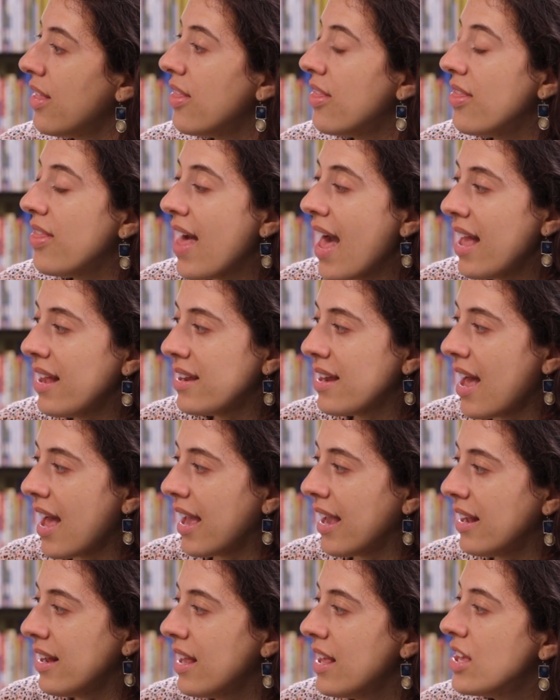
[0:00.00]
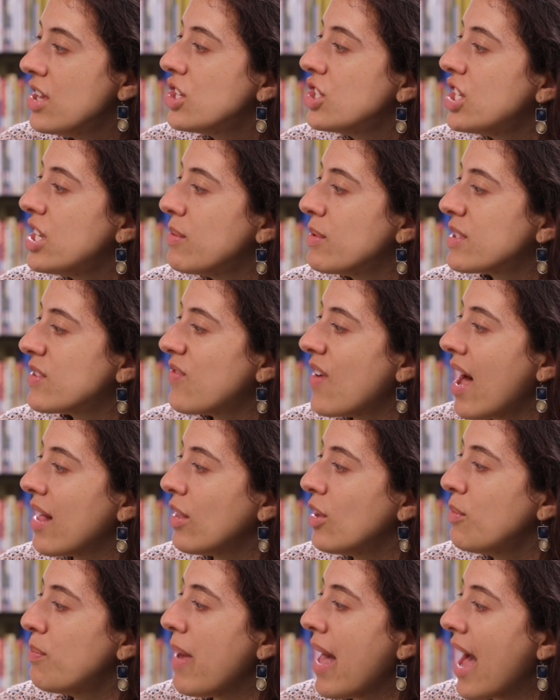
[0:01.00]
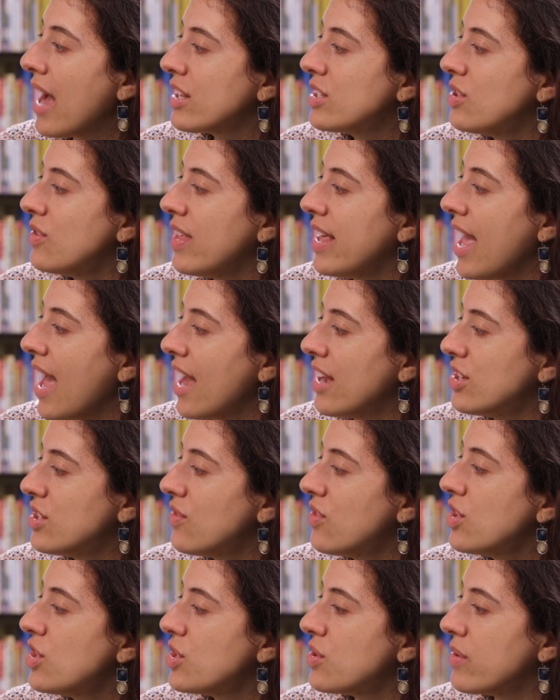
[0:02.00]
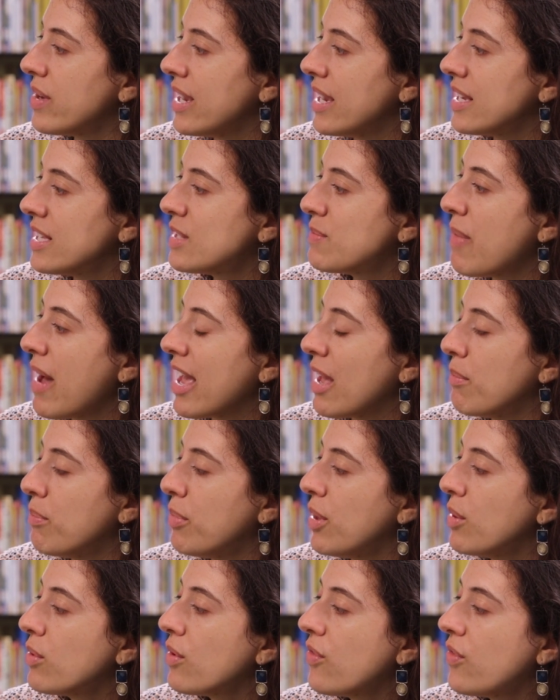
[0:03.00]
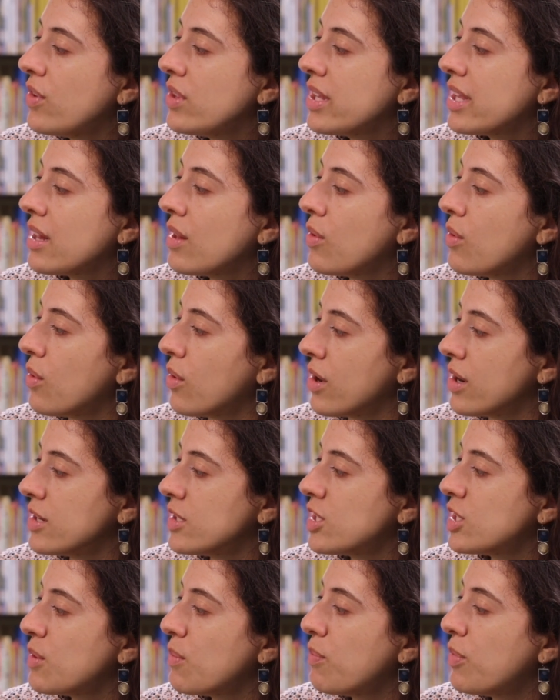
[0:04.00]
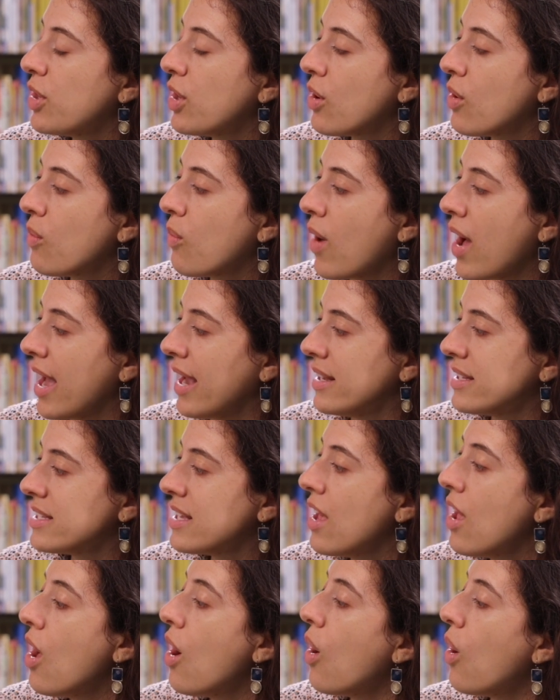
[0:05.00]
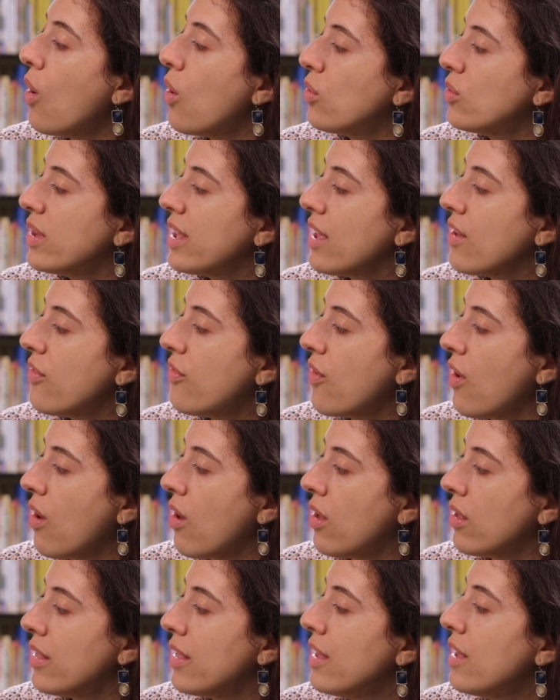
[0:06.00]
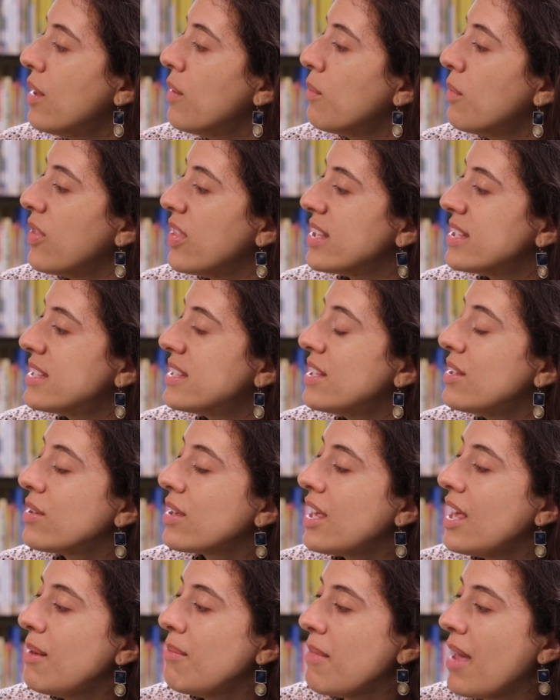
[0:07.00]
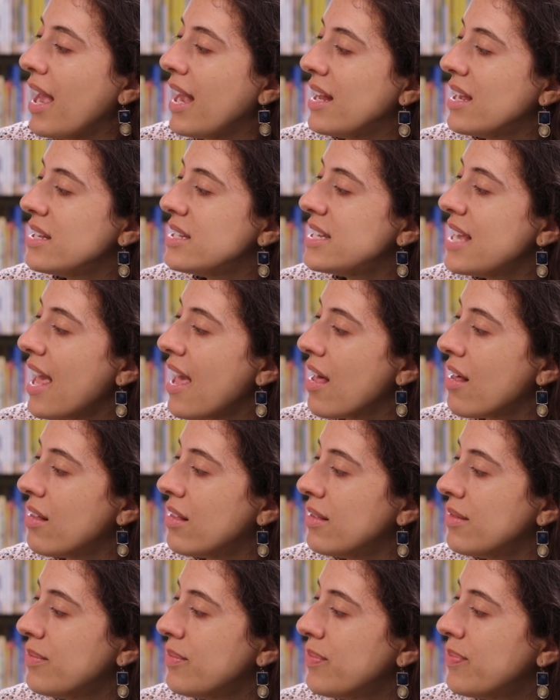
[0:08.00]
That night, she was followed back to the edge of the trees by a beautiful little horse, pure white, only a foal, with a silky mane and tail.